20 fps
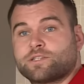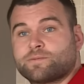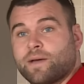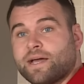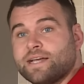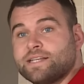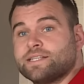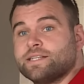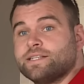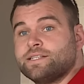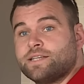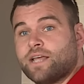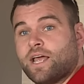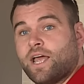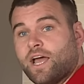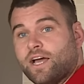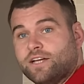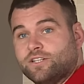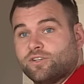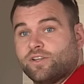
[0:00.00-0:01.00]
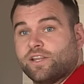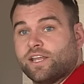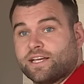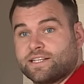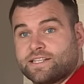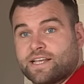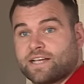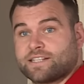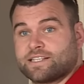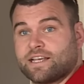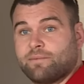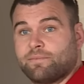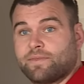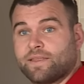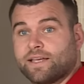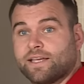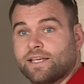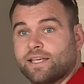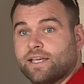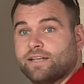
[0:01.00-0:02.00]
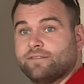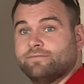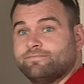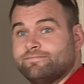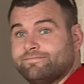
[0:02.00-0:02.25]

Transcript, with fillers: spaces and do the exact same thing again.